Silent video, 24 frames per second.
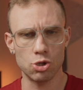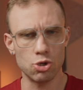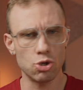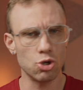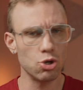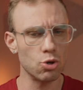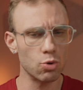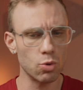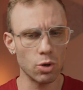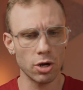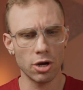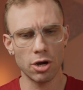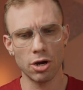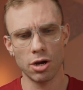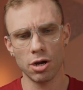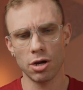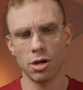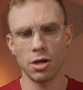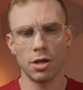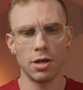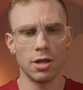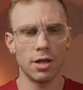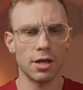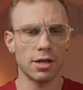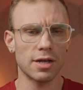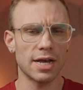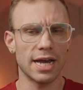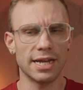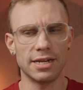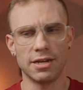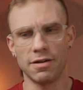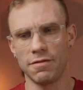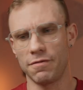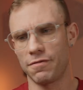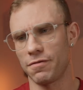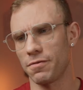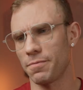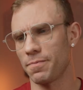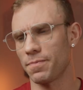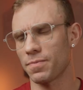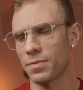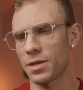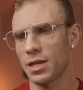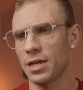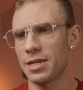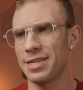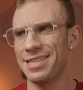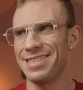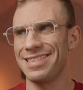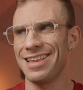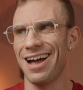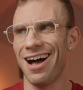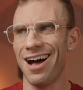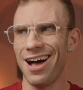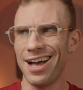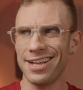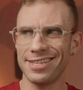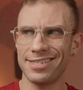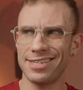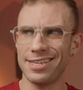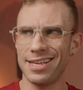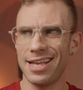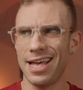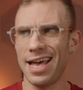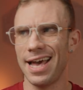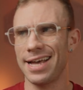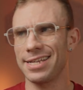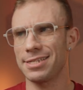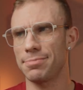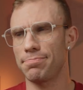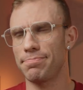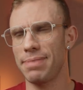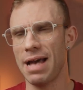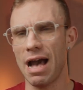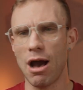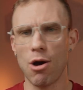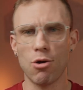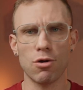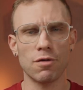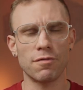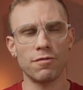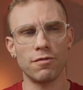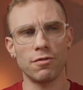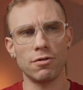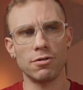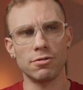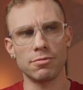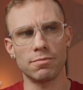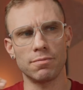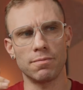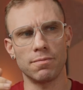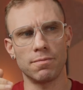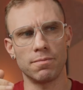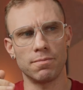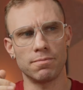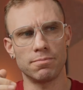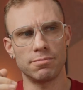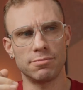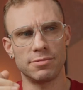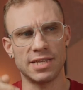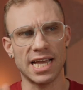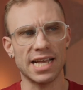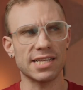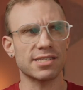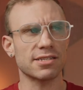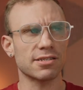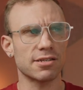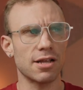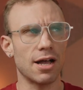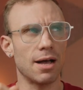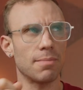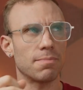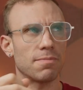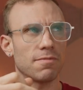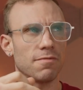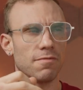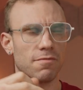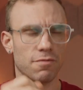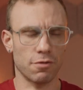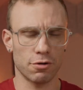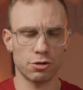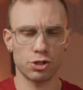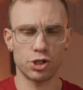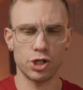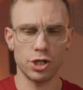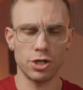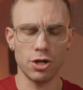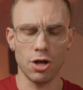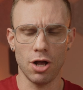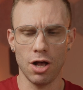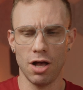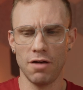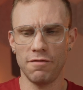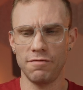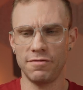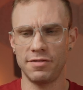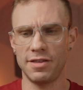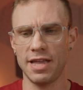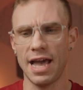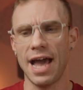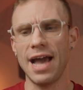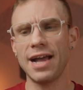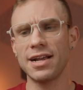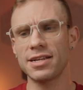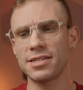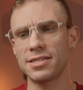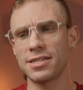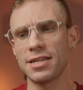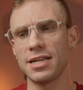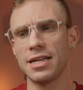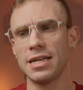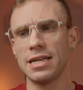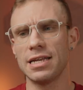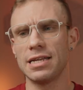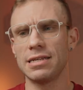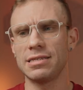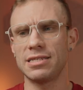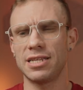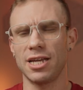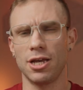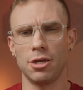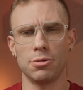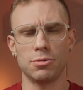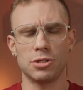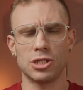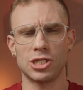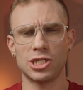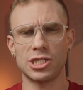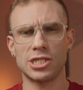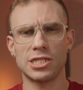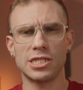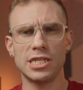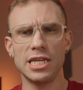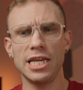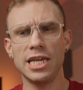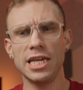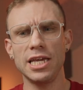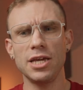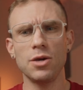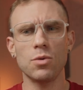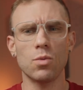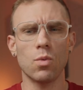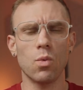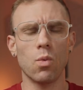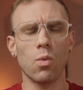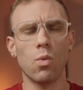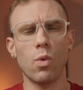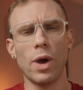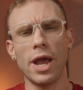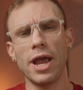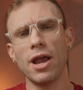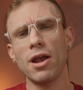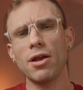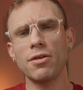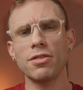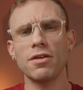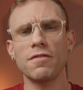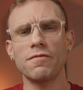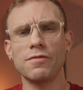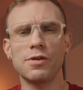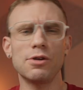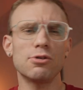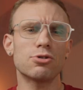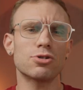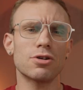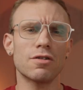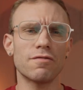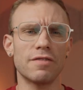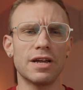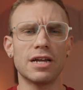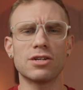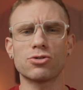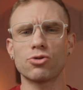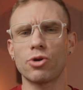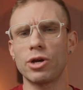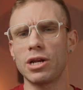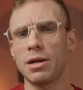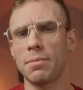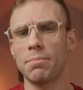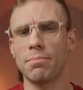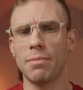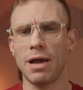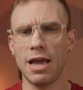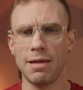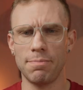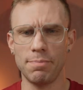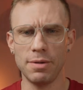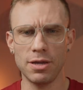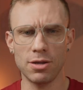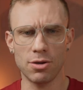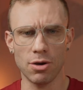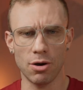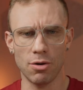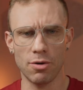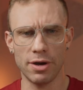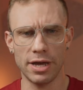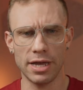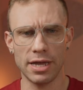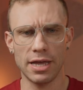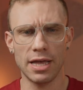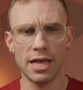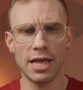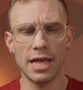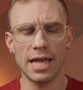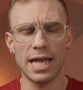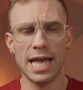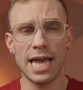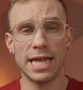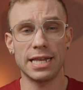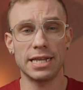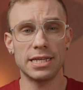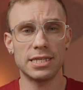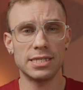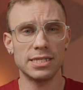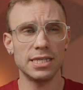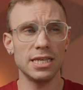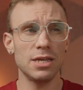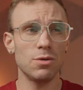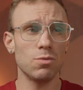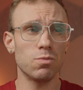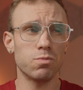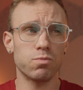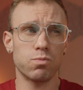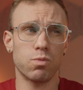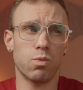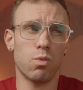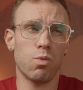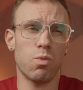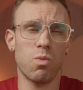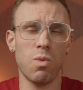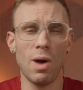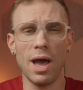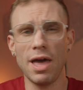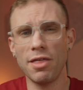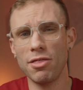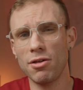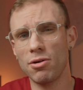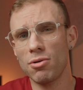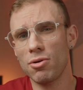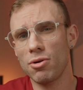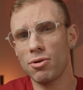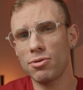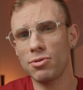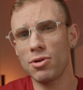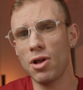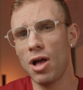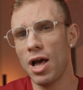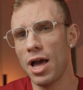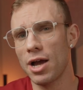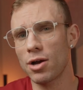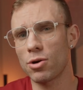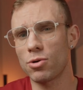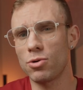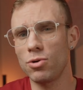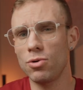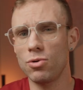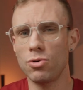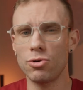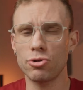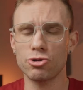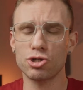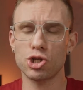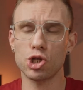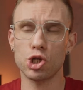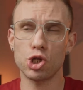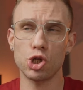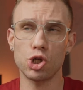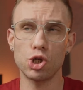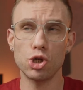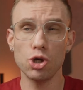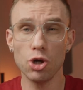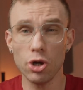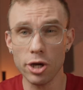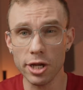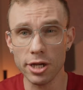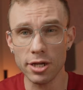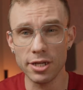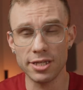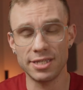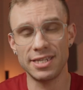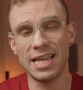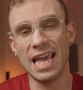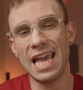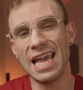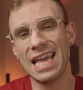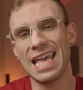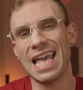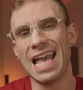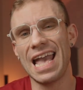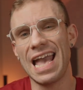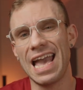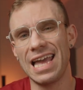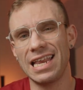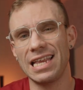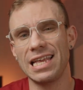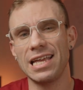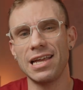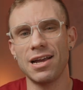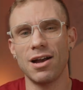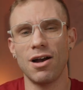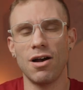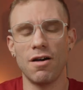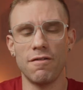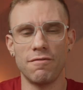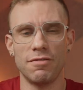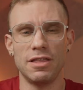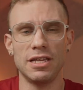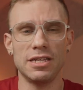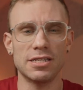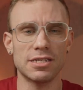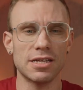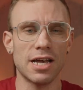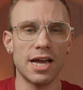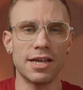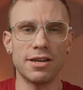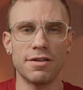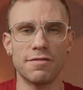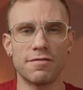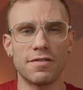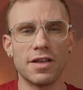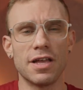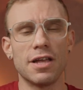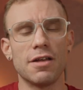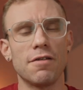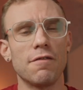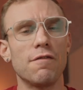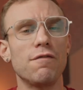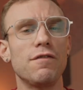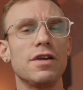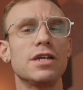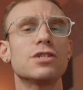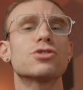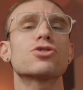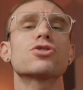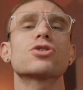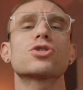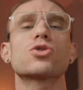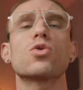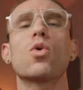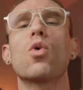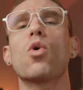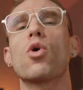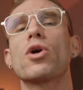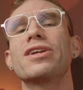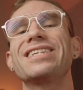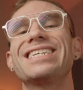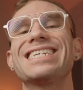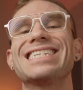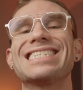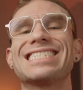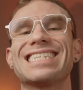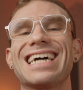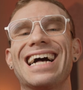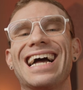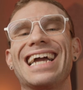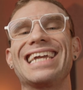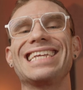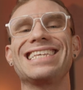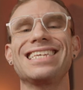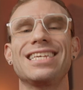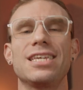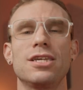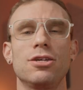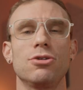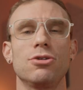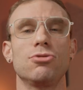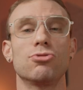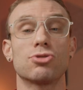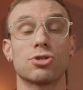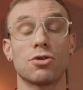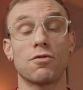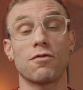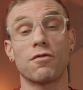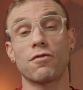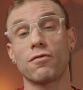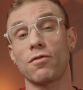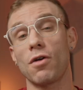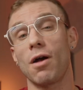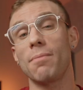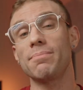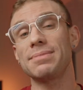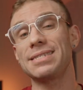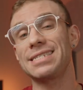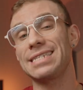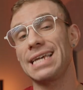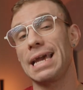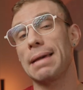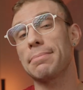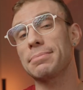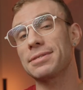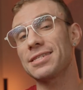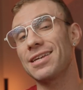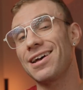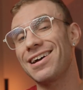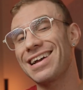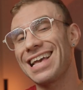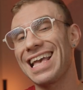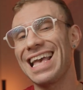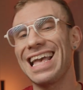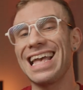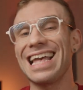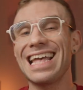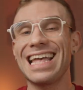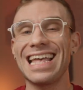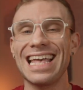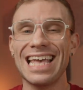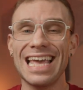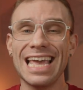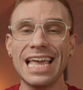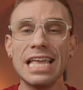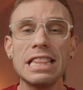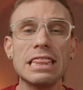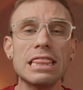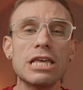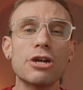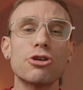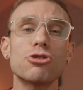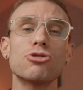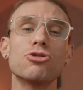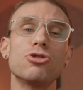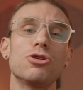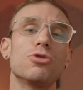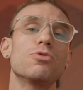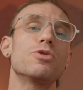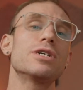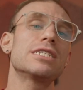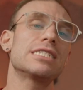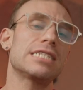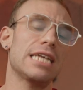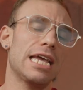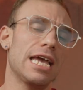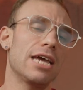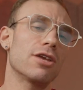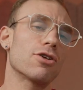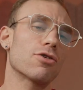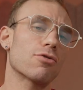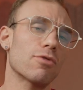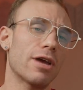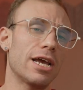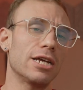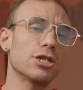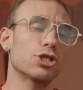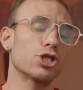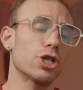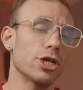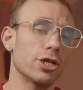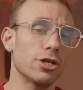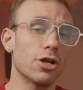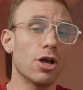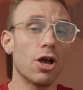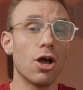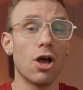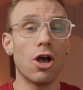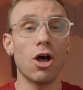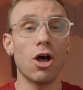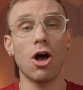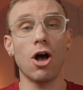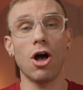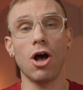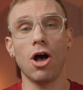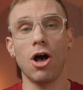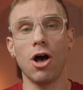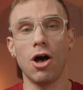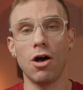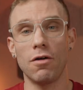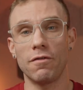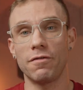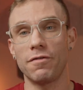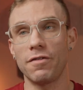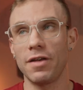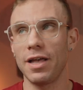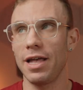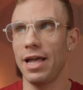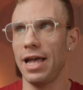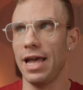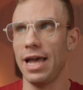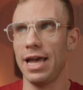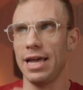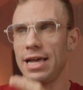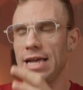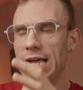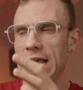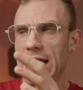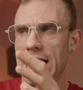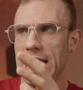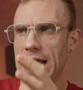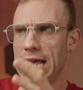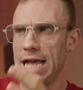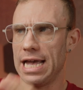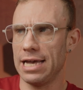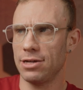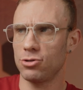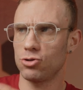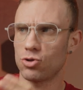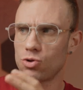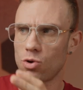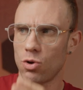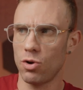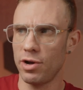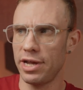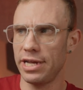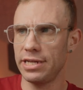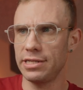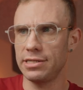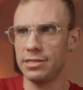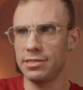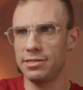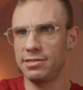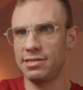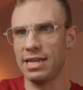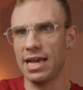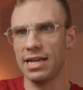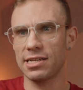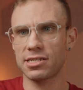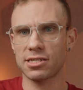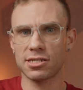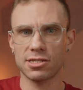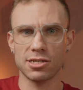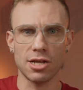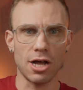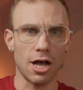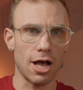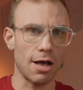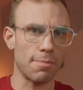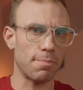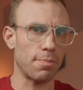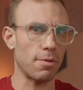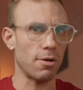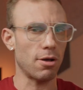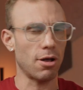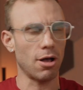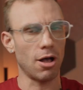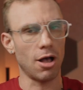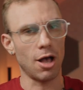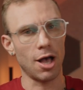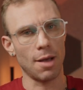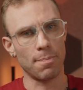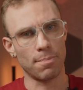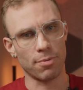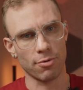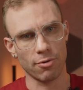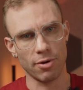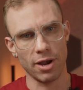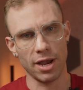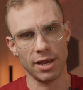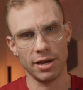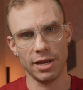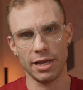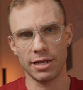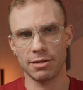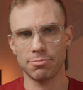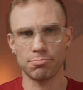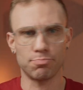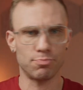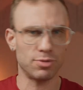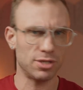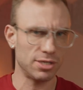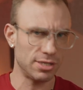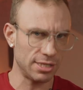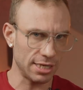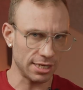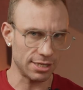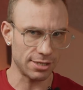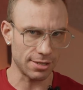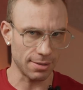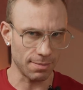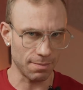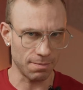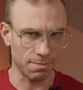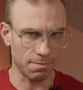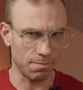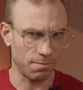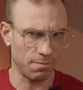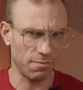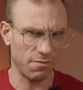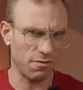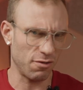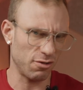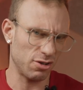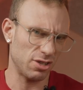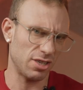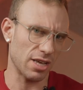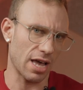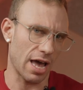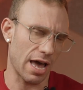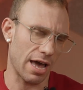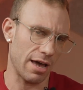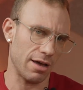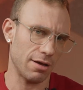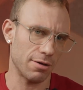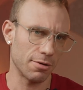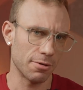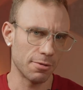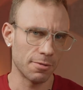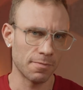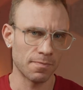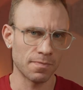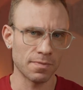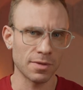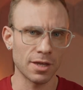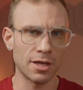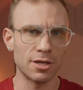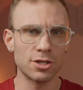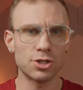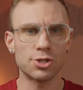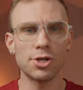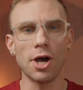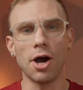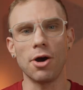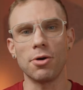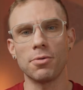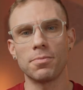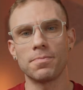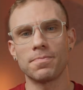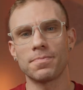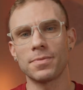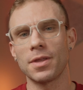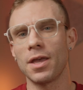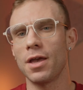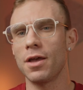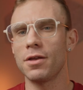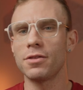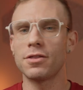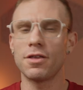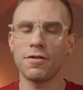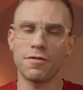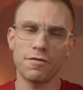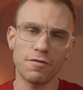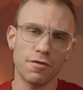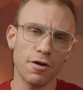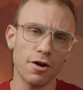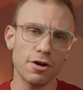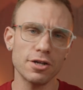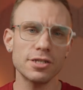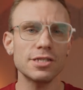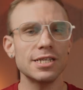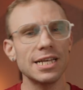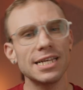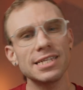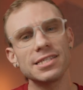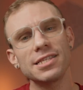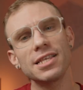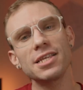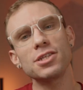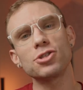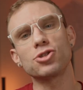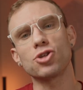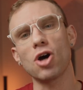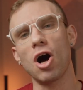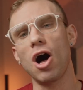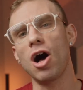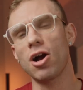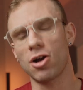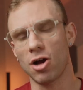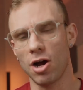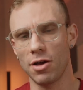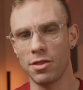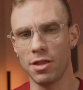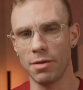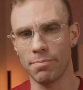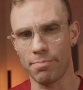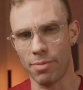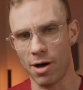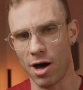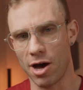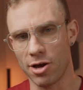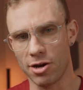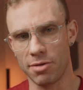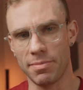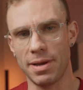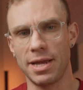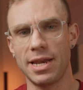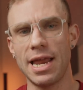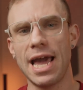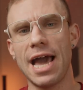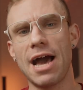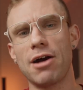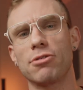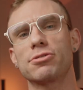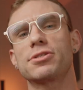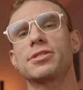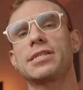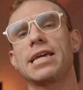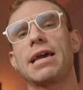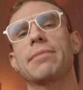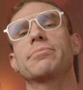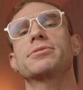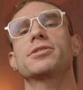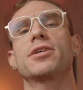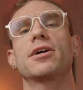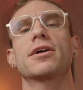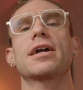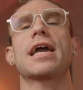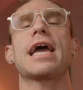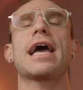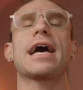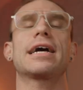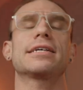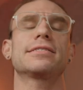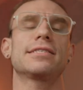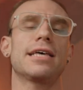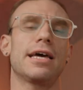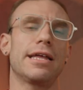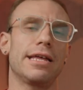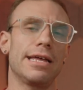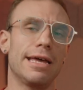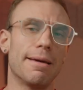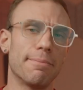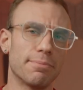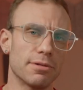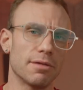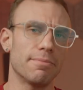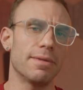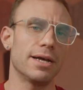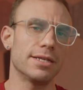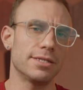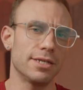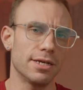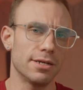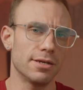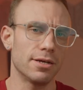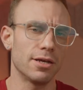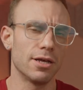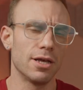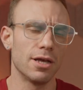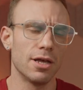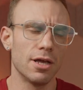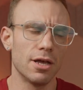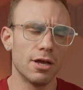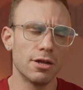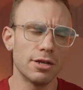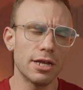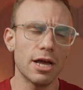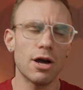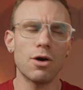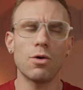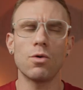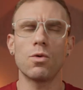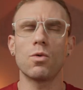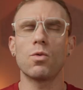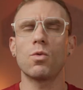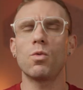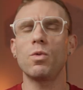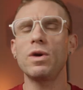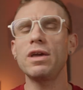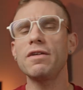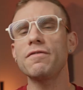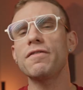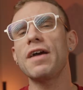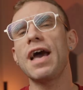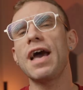newer kind of not as powerful desktop version of DeX to see where the future of Android might be going and to see whether or not Google should take any of these kind of features or design cues from Samsung in their newest iteration of a Android desktop operating system per se. So the first is the dock on the bottom and how Samsung has that implemented. Now, we've